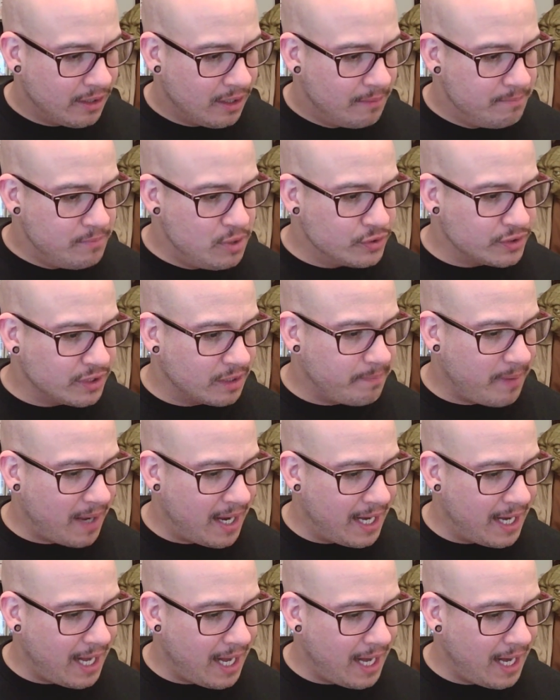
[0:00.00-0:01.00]
music
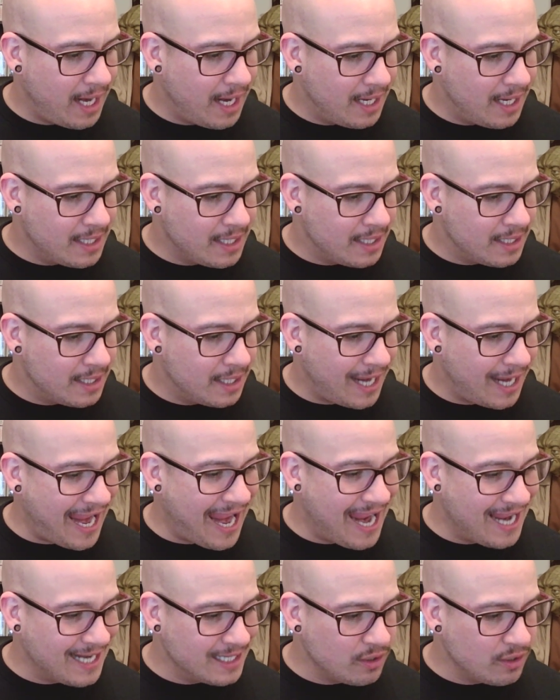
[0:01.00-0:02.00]
by Anna,
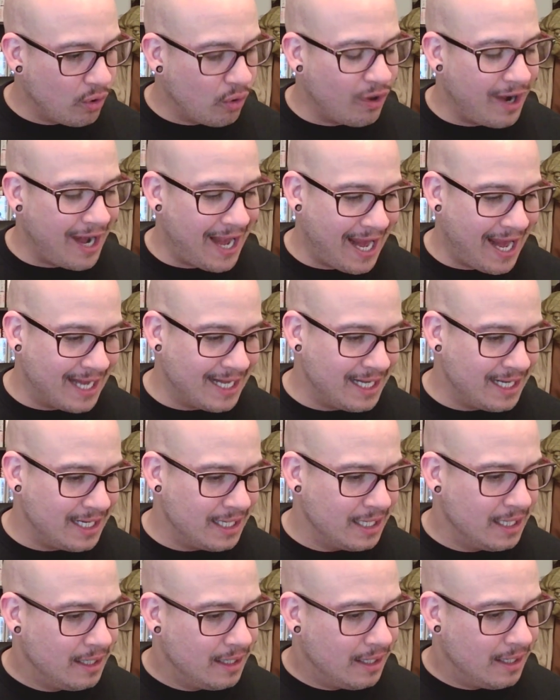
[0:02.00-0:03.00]
Anne or
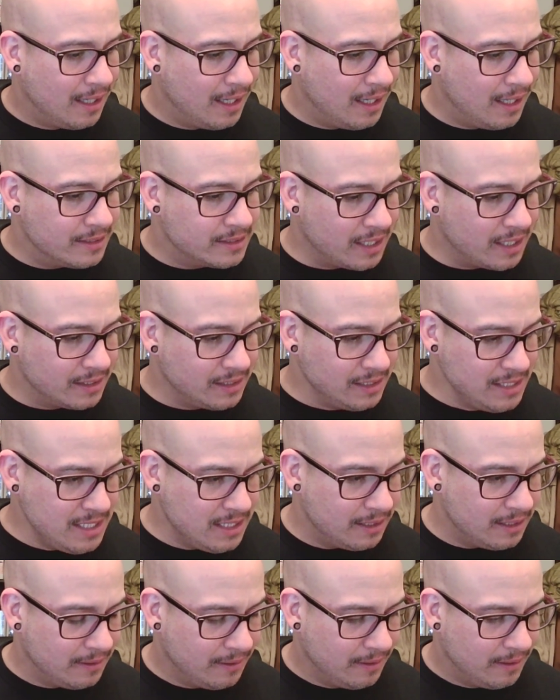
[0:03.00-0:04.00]
Annie uh,
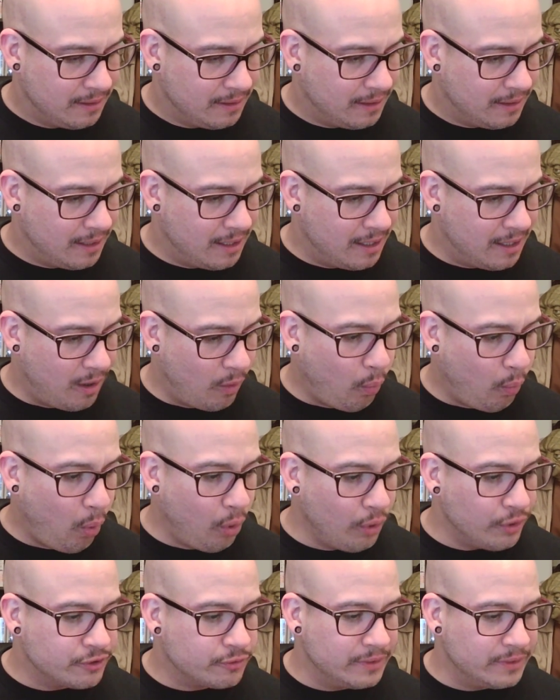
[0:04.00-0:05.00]
Dudley. Uh,
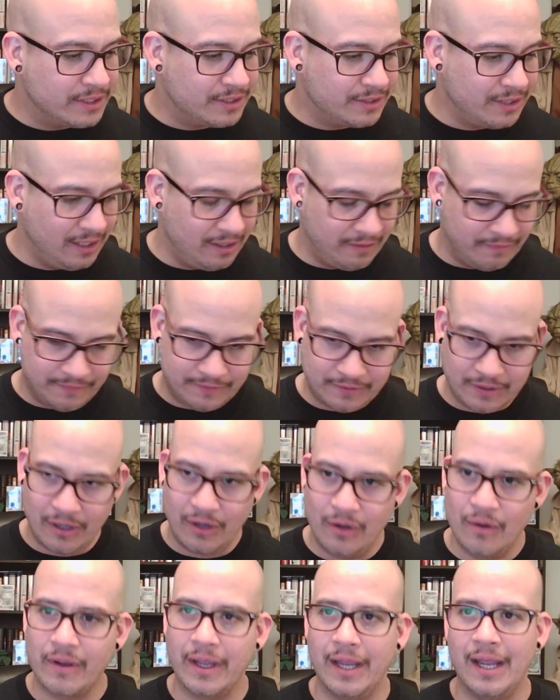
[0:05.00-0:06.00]
awards received.
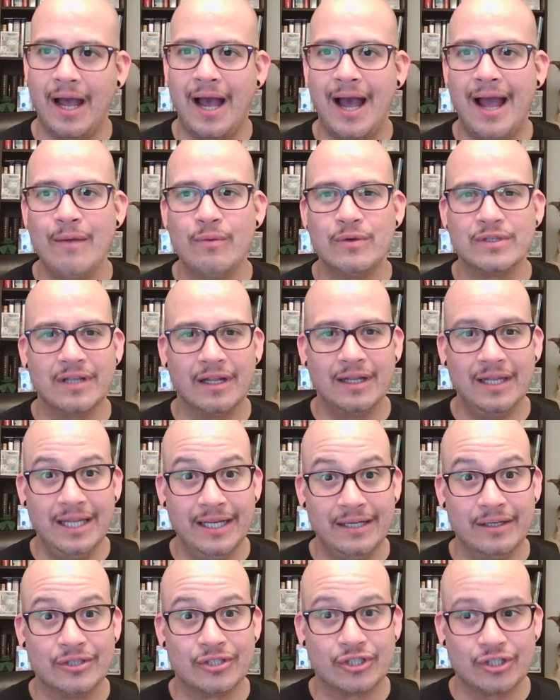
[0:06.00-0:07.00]
Okay, I was a
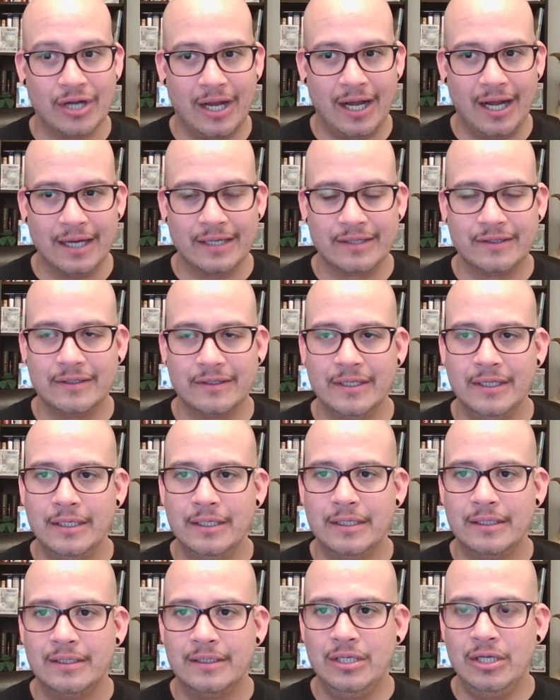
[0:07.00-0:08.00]
little shocked.
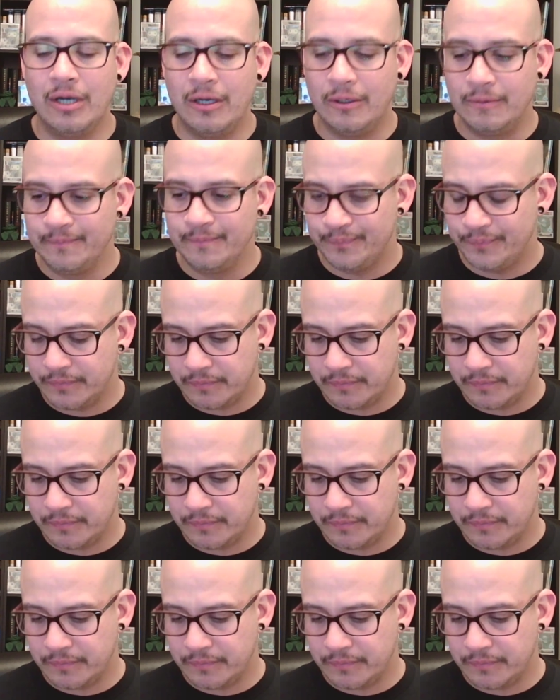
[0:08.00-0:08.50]
You know,